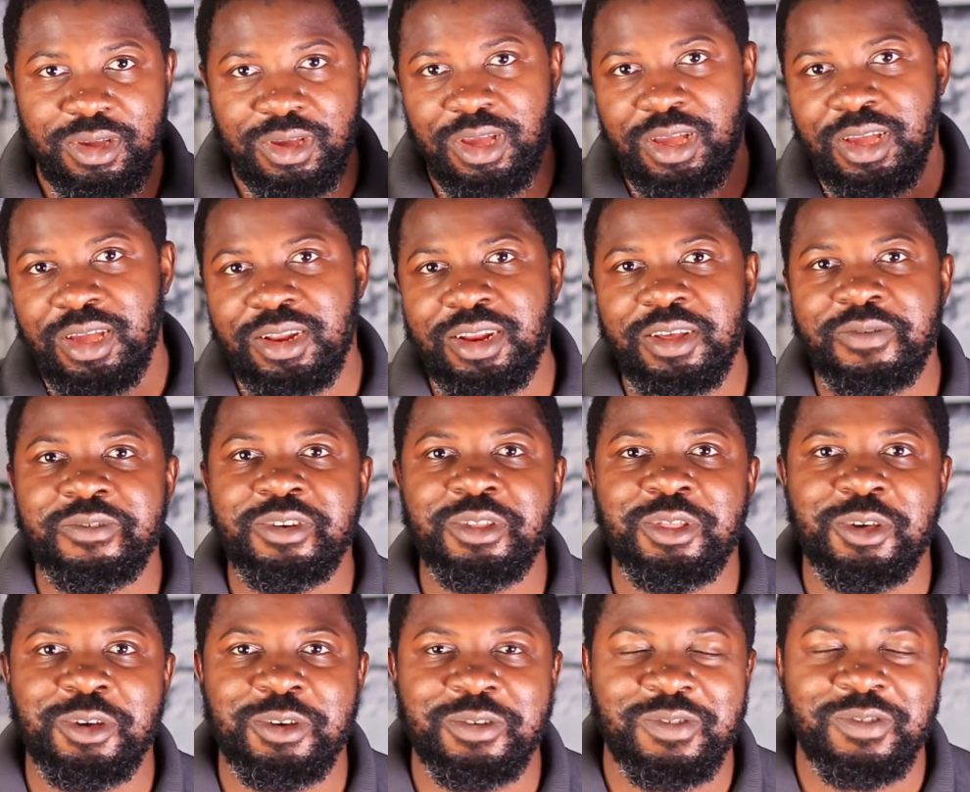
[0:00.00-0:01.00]
And every
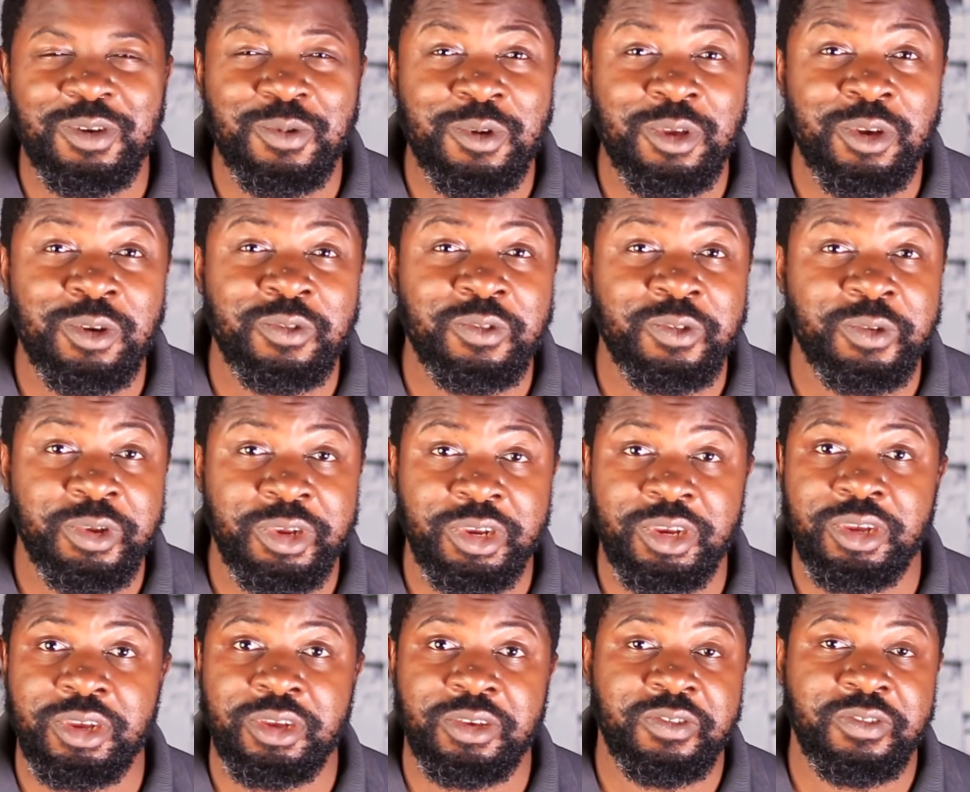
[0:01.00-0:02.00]
Thursday we also
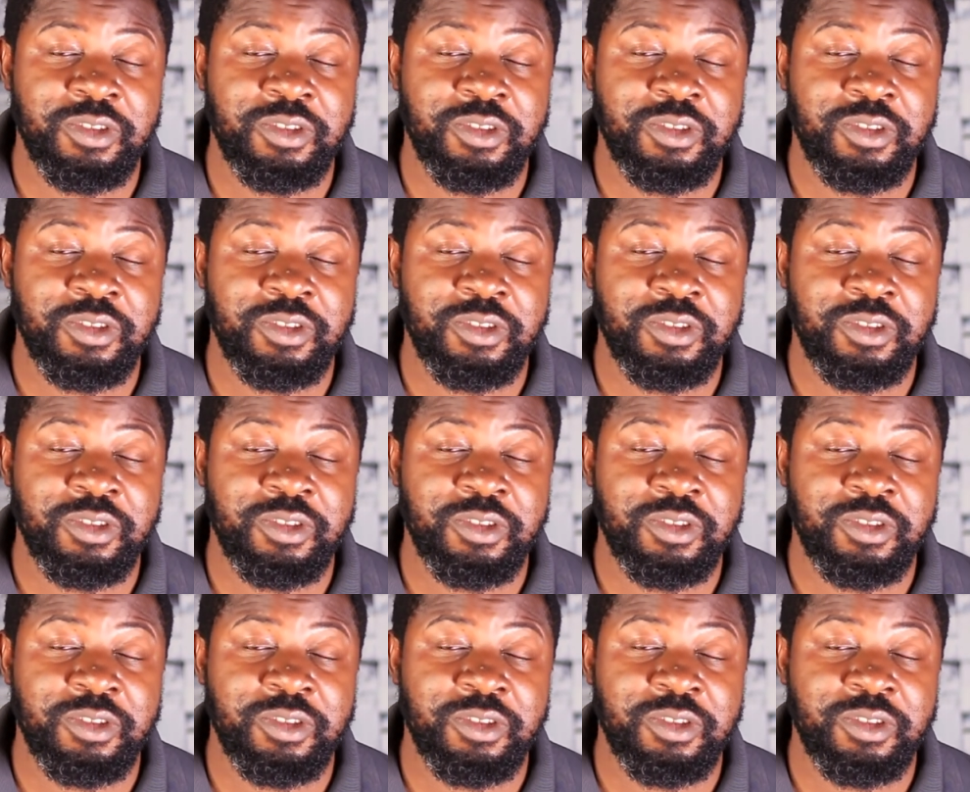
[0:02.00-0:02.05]
share a